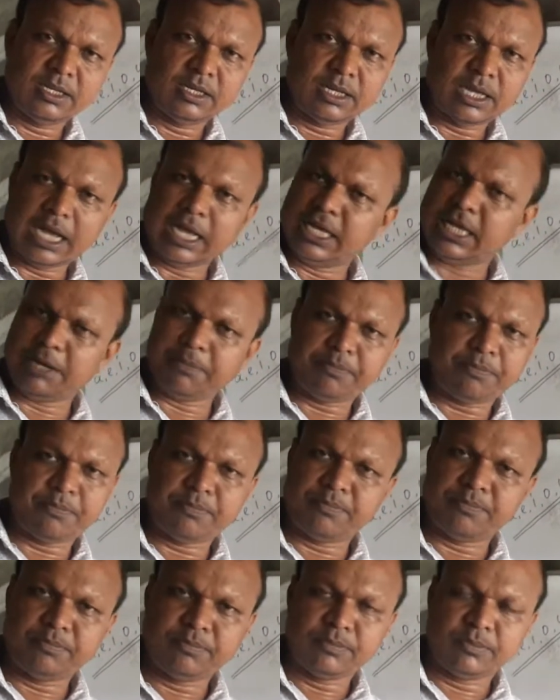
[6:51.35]
I have
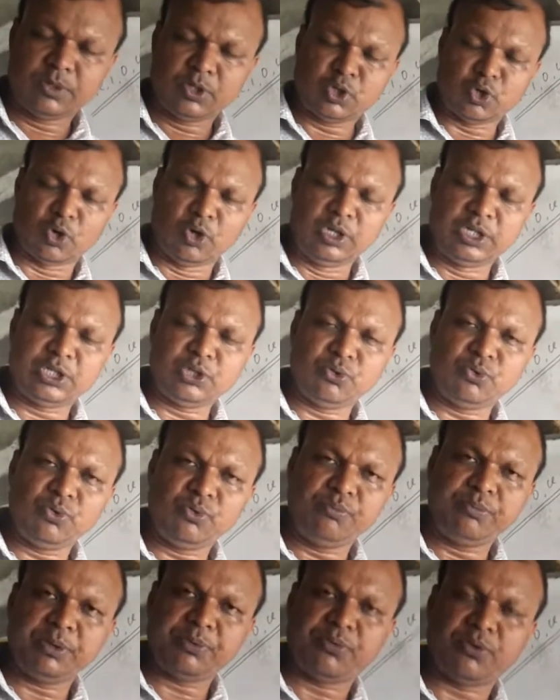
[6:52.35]
told you
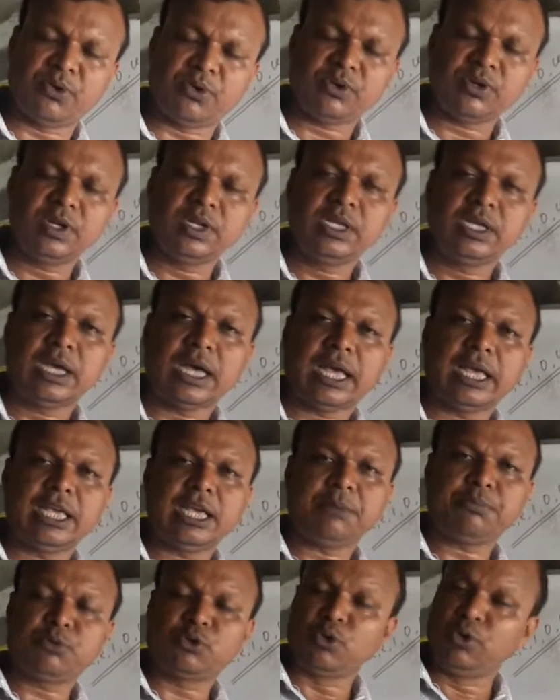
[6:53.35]
before, I
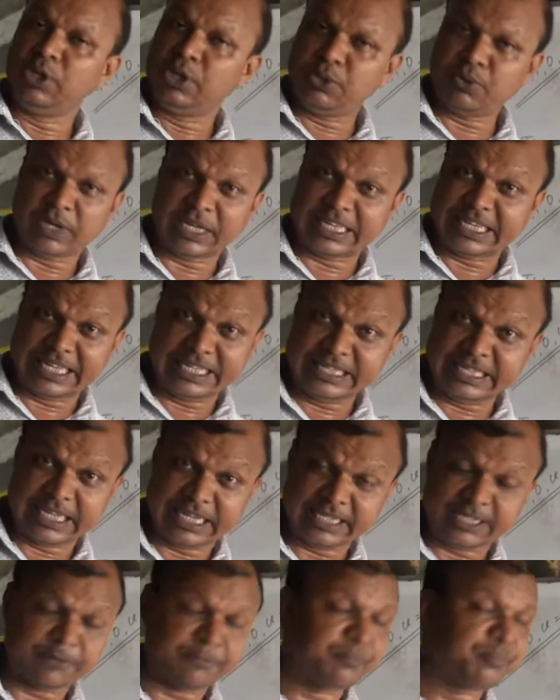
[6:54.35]
have told you again that
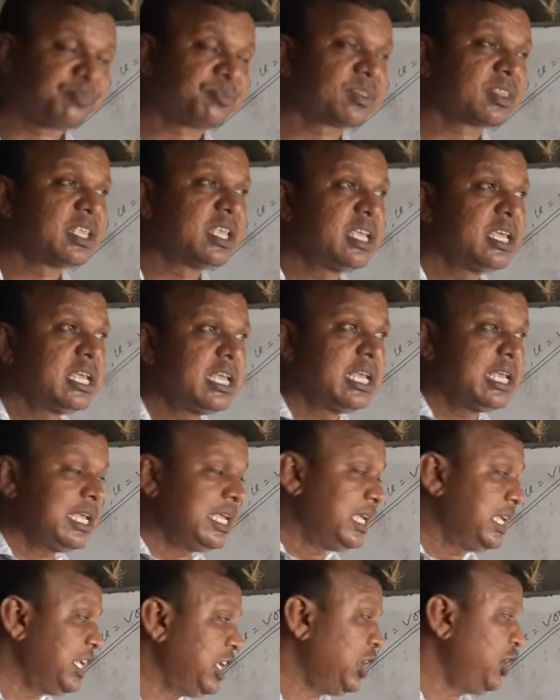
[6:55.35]

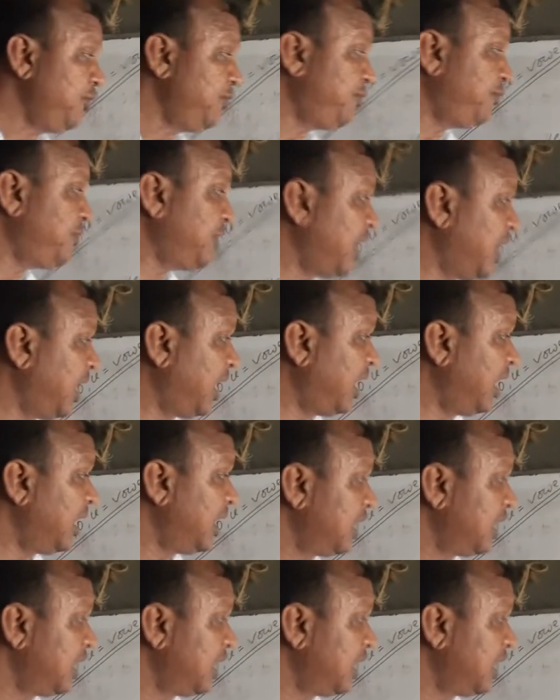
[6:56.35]
if the